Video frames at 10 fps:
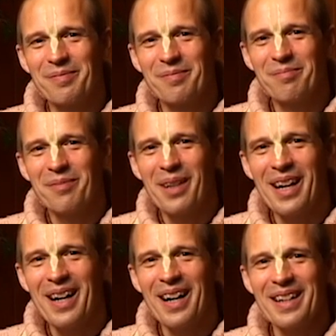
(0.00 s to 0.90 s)
May
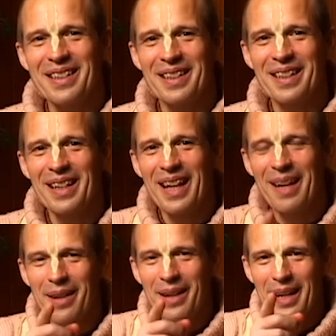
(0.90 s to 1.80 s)
I ask, the
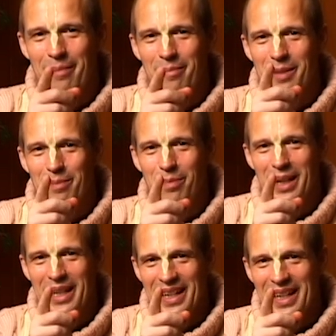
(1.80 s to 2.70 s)
lamp is
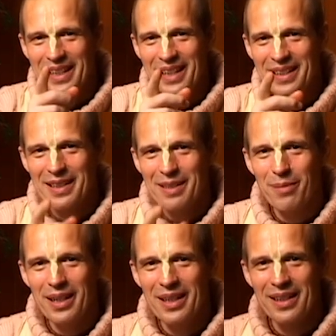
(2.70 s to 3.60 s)
blinking. Does this
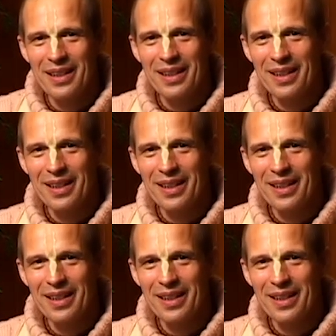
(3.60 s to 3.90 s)
mean?